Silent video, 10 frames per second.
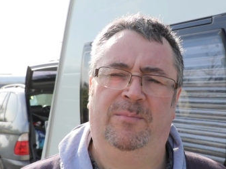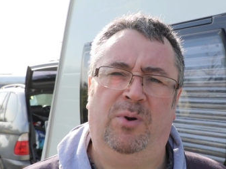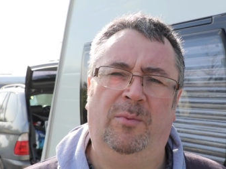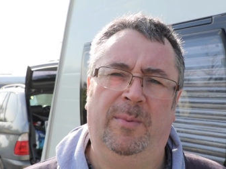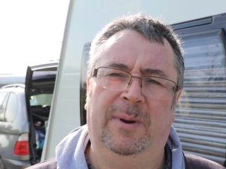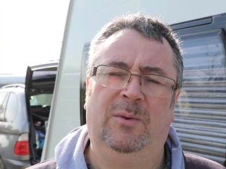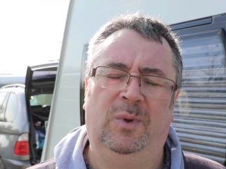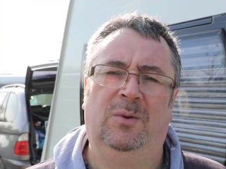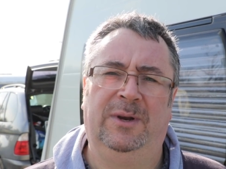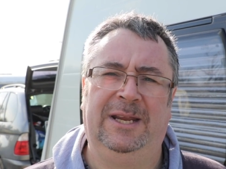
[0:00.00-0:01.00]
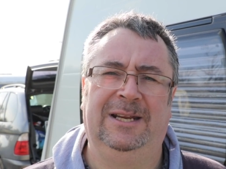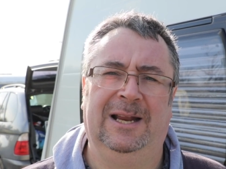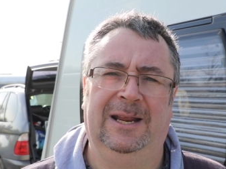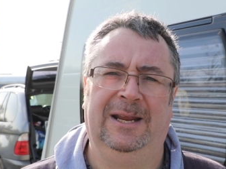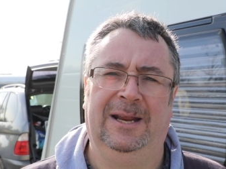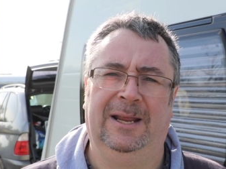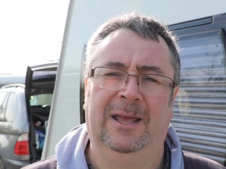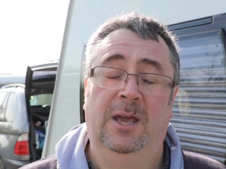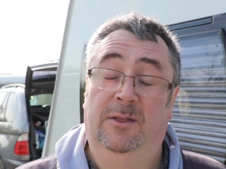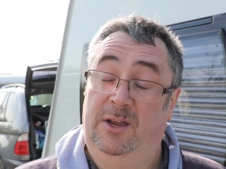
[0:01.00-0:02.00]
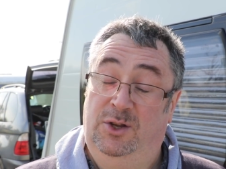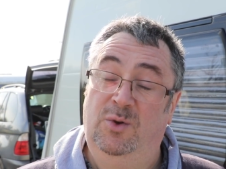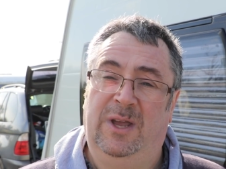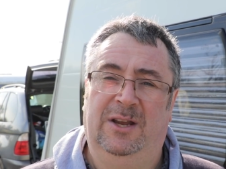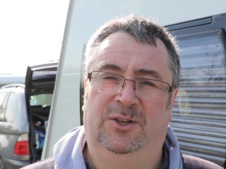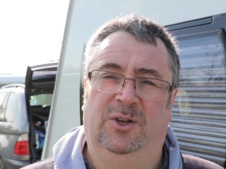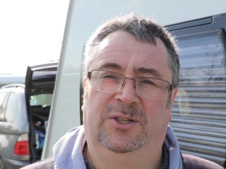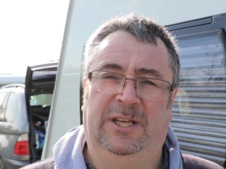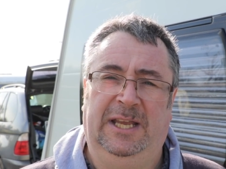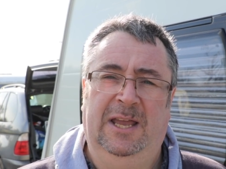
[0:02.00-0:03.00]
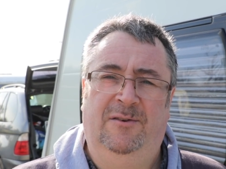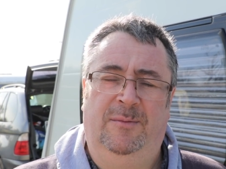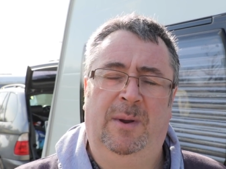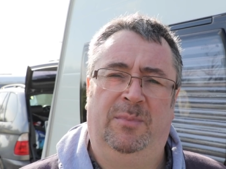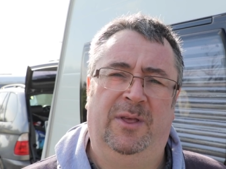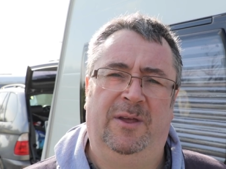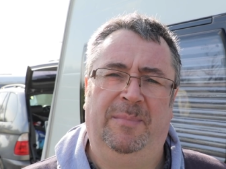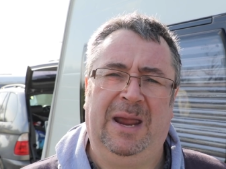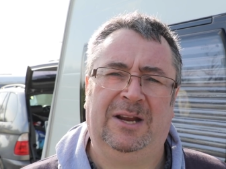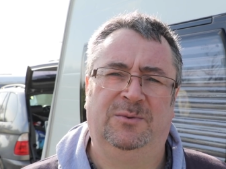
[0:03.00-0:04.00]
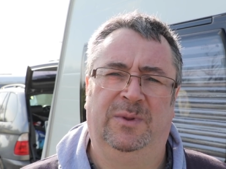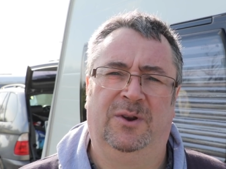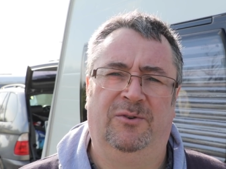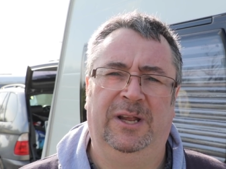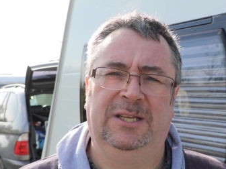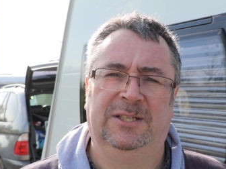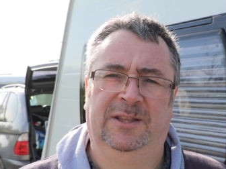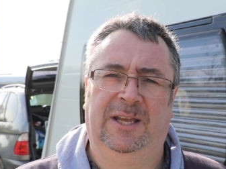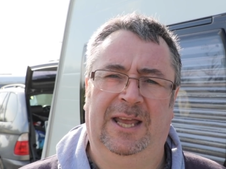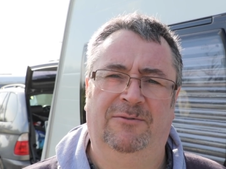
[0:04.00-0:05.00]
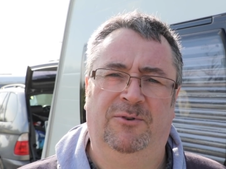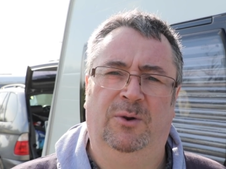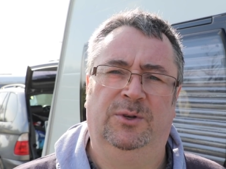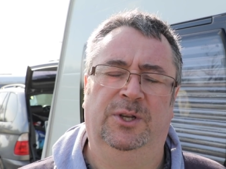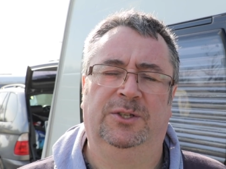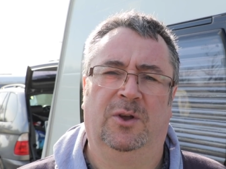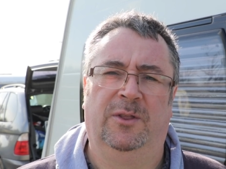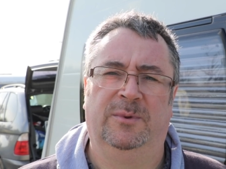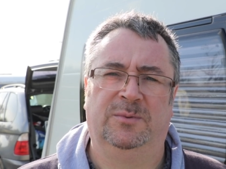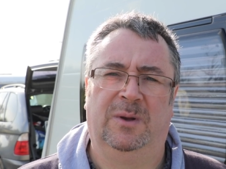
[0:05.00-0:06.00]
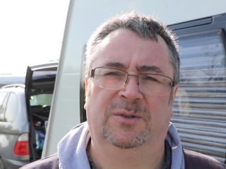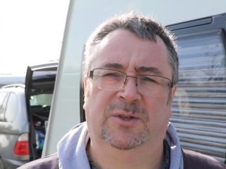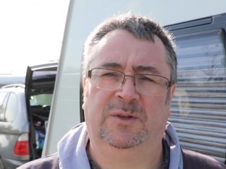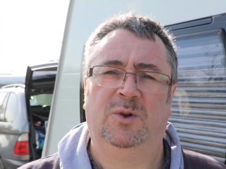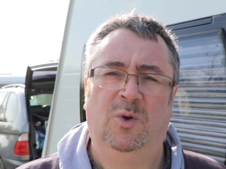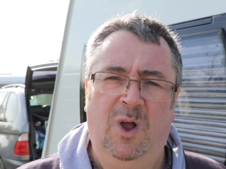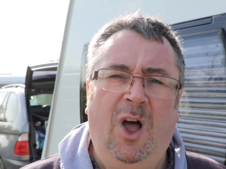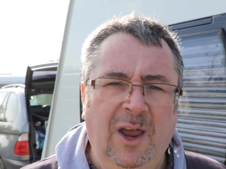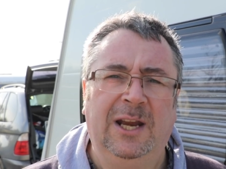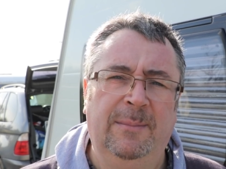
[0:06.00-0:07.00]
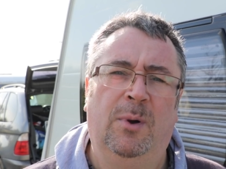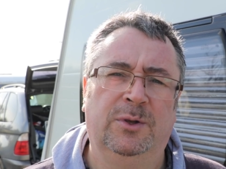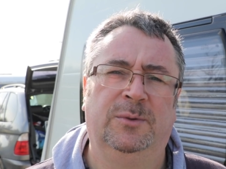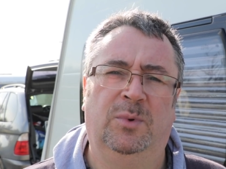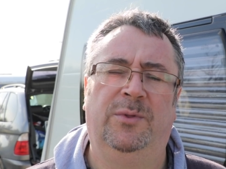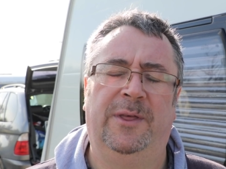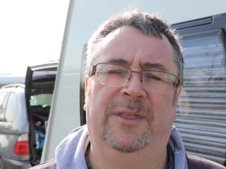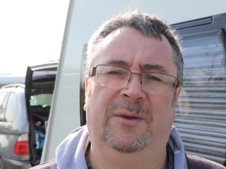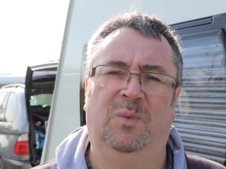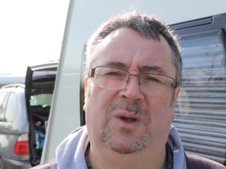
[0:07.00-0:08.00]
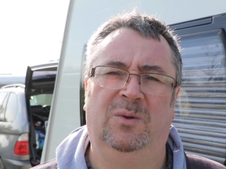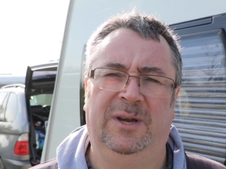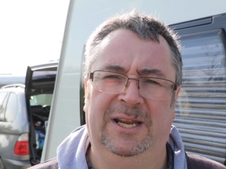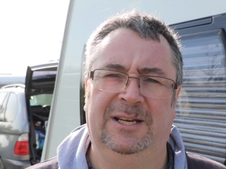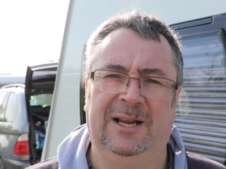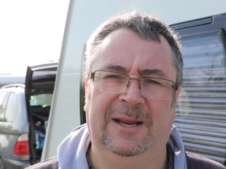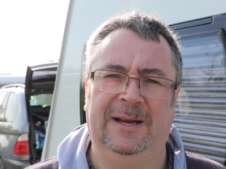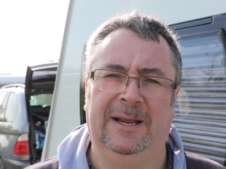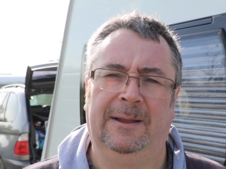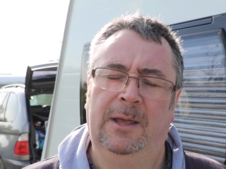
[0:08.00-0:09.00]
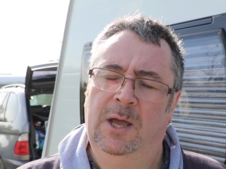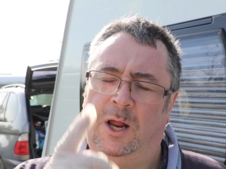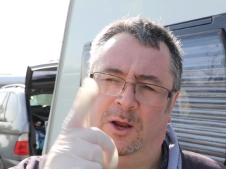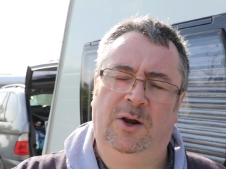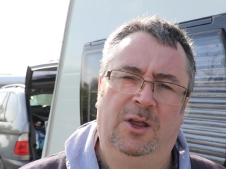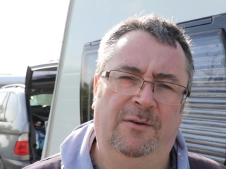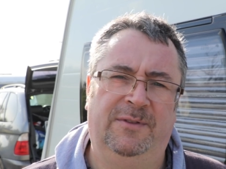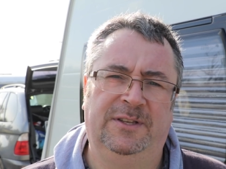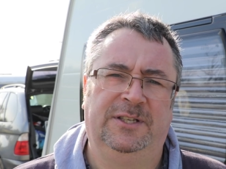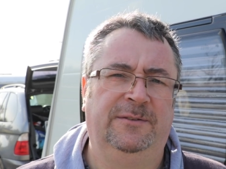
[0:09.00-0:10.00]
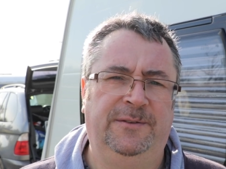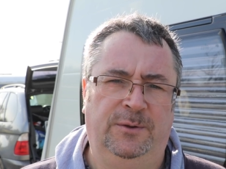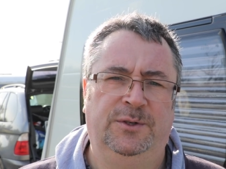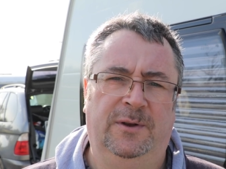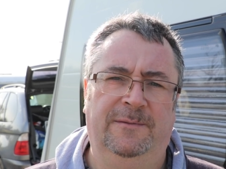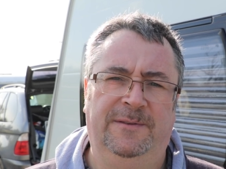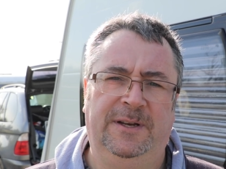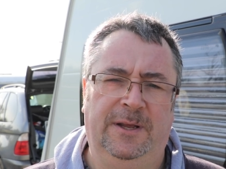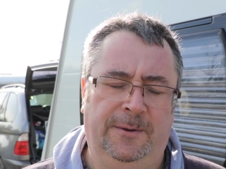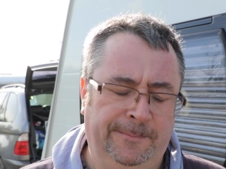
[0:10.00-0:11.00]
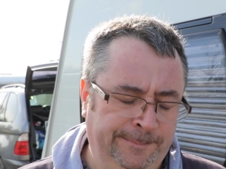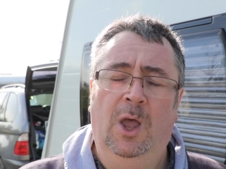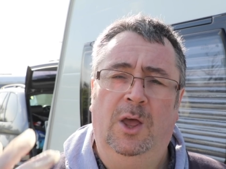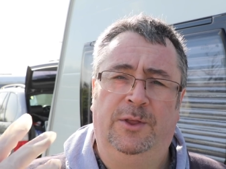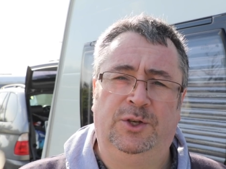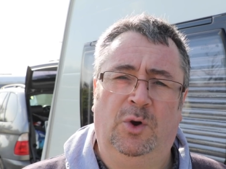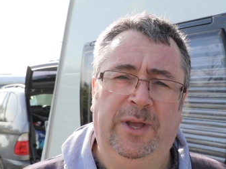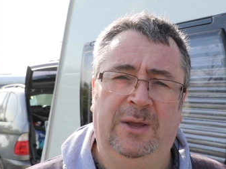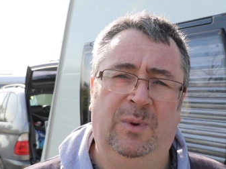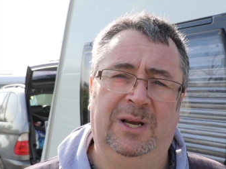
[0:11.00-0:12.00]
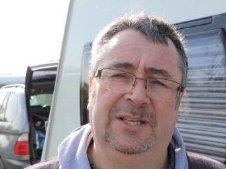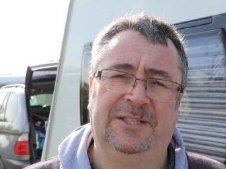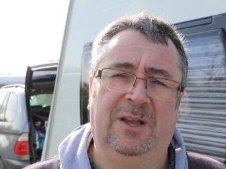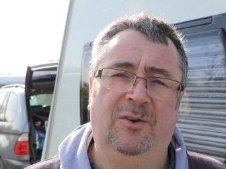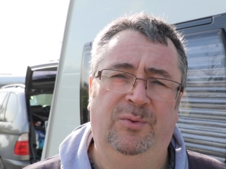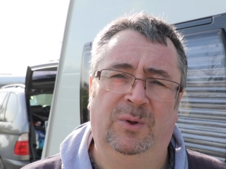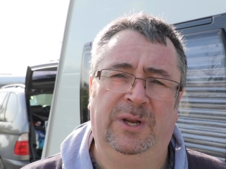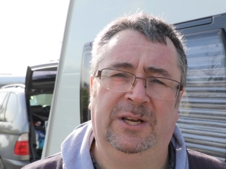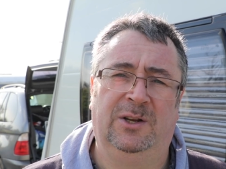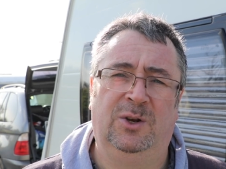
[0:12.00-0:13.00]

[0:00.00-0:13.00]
probably will need cleaning. They do get dirty. Remember that they're packed with grease and they get road dirt on them as well, so it's highly possible that they will need cleaning, and I'm going to cover this in a future video. The jockey wheel itself we'll need a